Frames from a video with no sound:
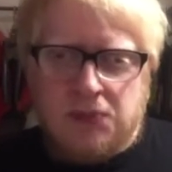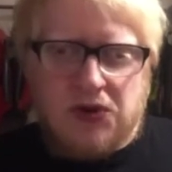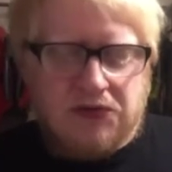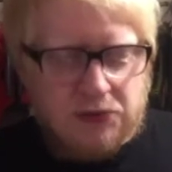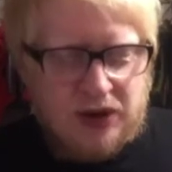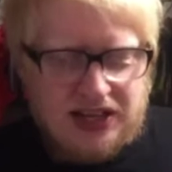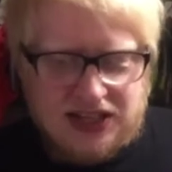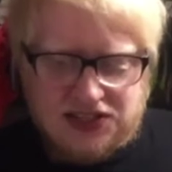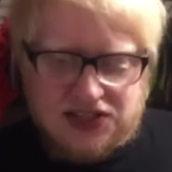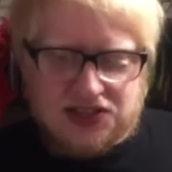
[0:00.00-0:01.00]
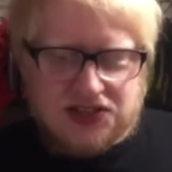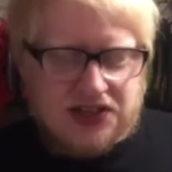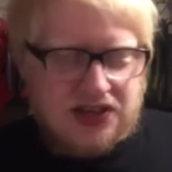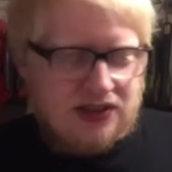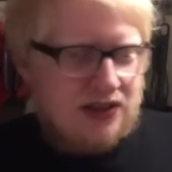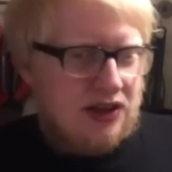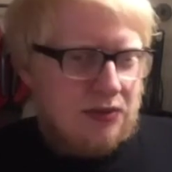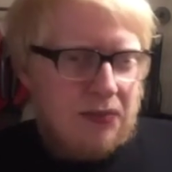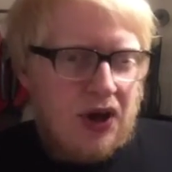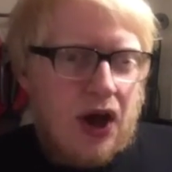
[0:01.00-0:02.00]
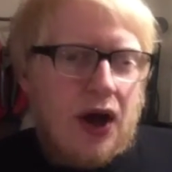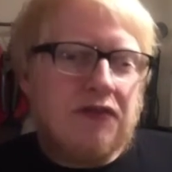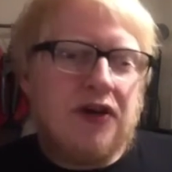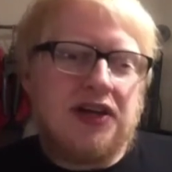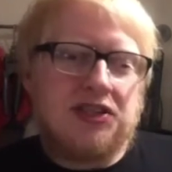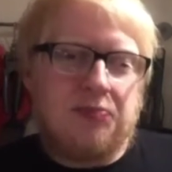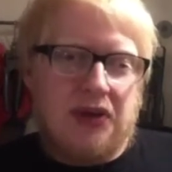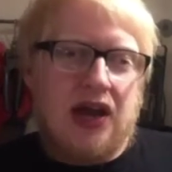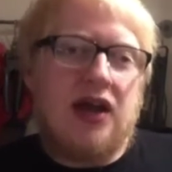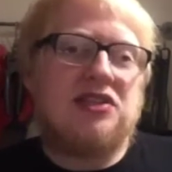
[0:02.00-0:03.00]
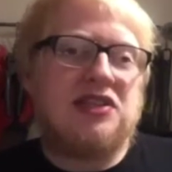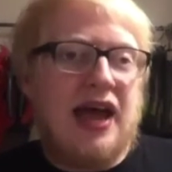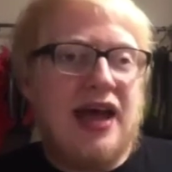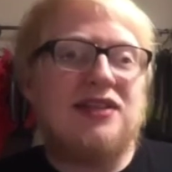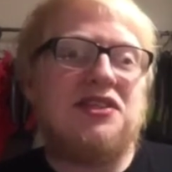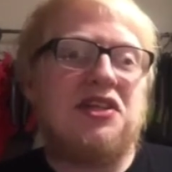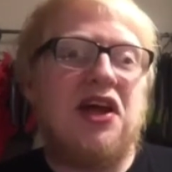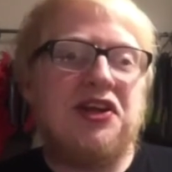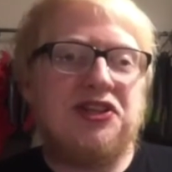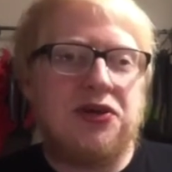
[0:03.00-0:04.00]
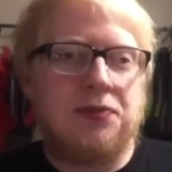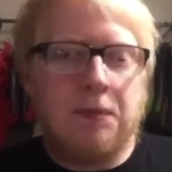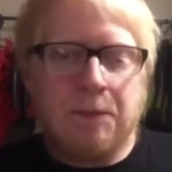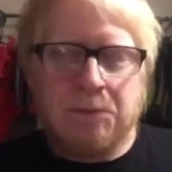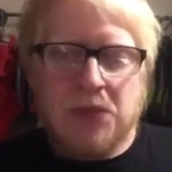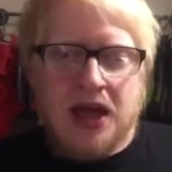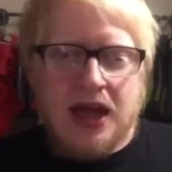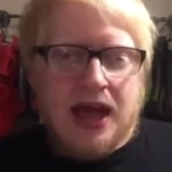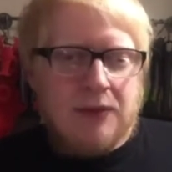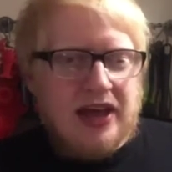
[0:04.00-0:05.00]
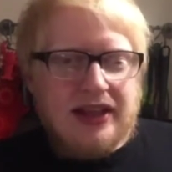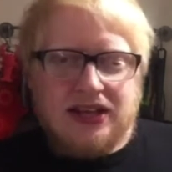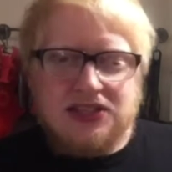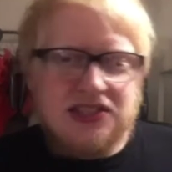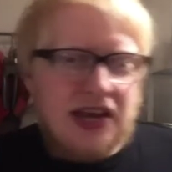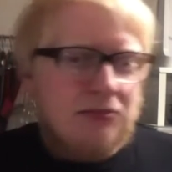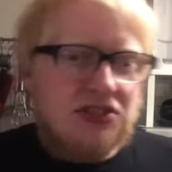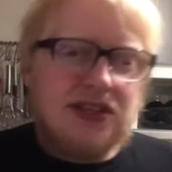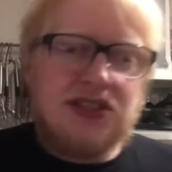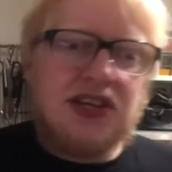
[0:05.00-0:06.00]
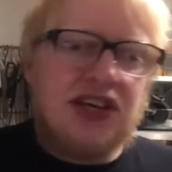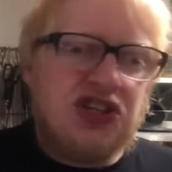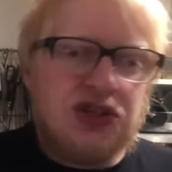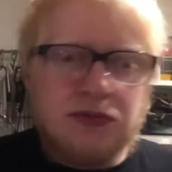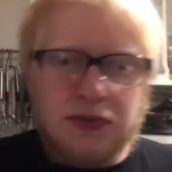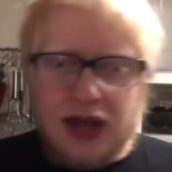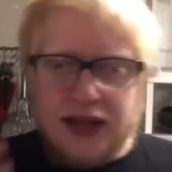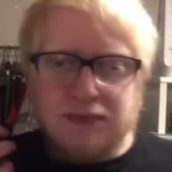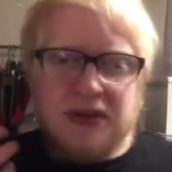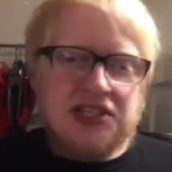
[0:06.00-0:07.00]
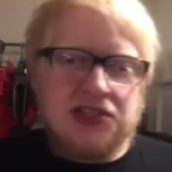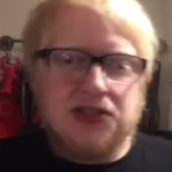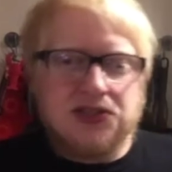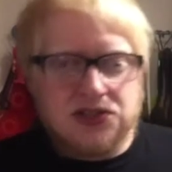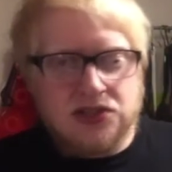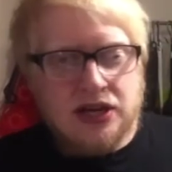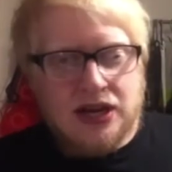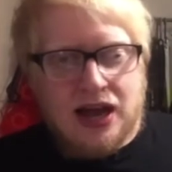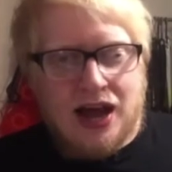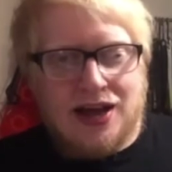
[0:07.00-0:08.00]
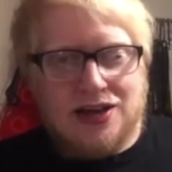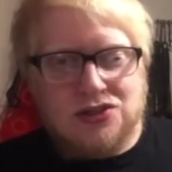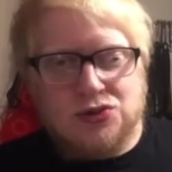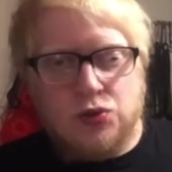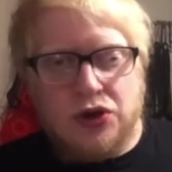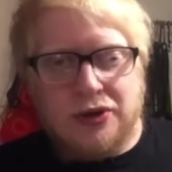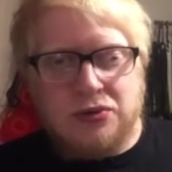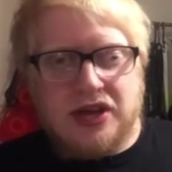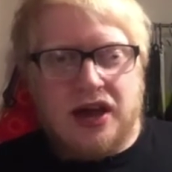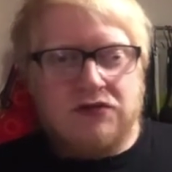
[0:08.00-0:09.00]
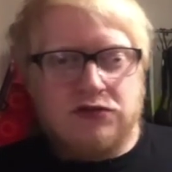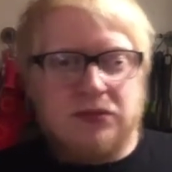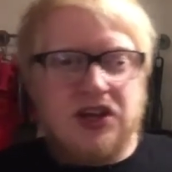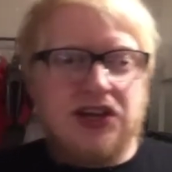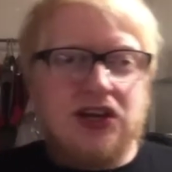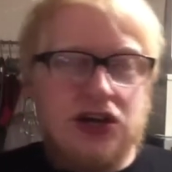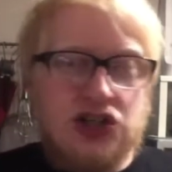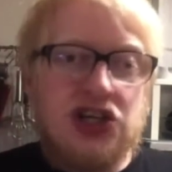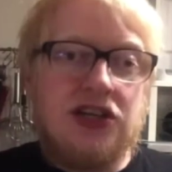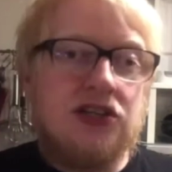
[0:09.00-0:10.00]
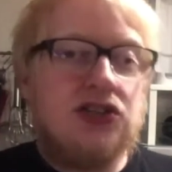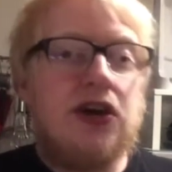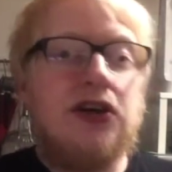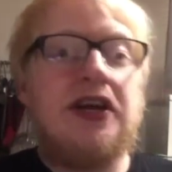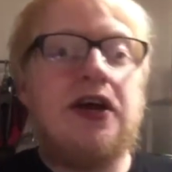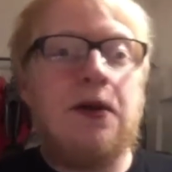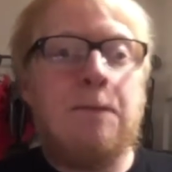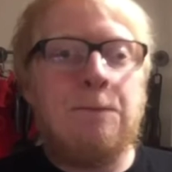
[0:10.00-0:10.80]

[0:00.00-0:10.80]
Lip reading: But for me, this is the like perfect beer to end a night on. I'm getting that same sensation and bitterness as what you would get from like a gin and tonic,